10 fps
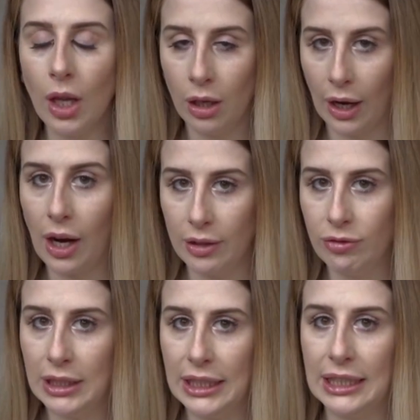Like, I
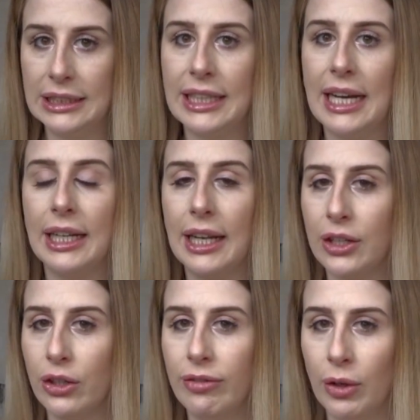really can say that they
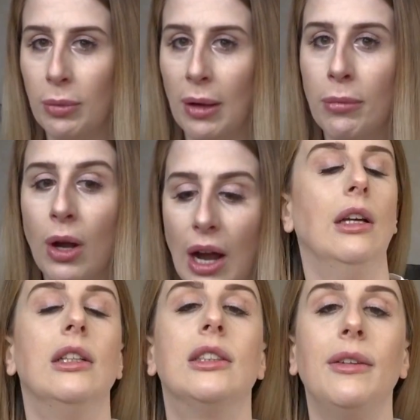do feel plumper.
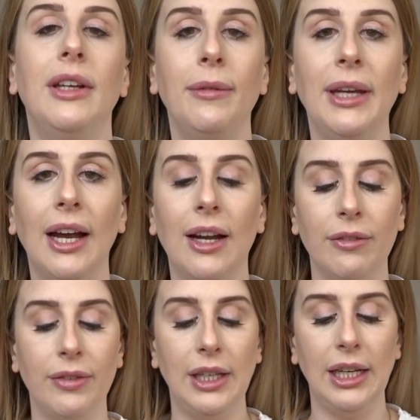So here we
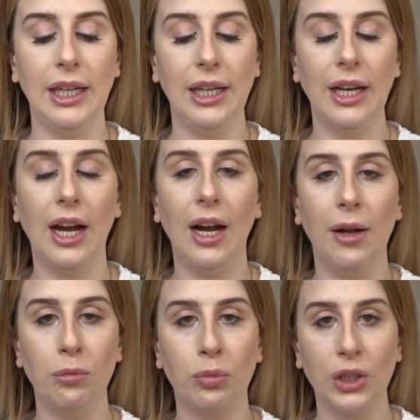have the
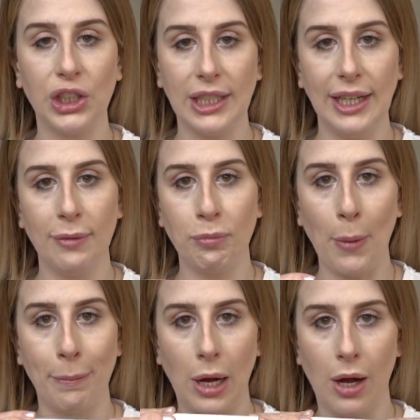Project Lip
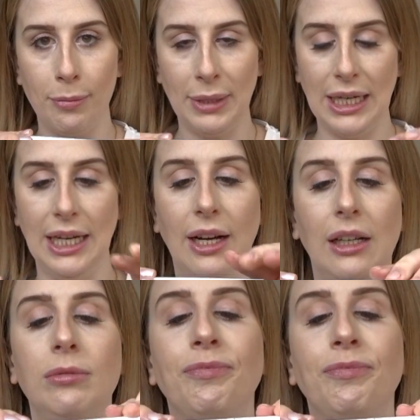Balm here.